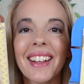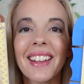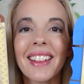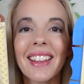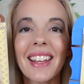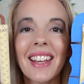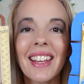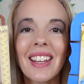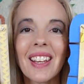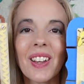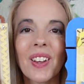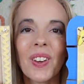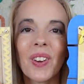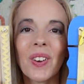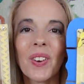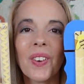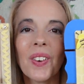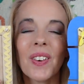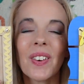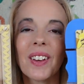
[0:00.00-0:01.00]
Thank
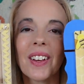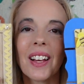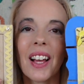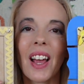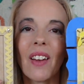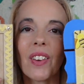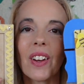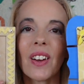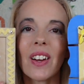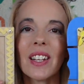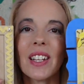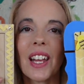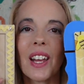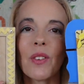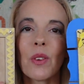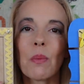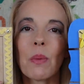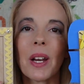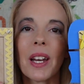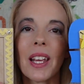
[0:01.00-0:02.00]
you. Have a great day,
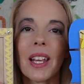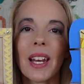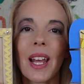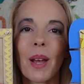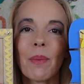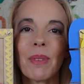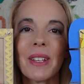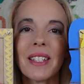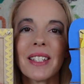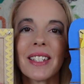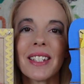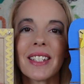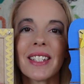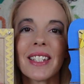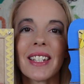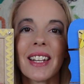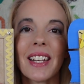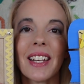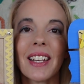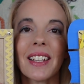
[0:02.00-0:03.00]
everybody, and happy
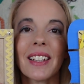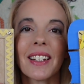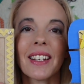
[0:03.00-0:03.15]
stitching.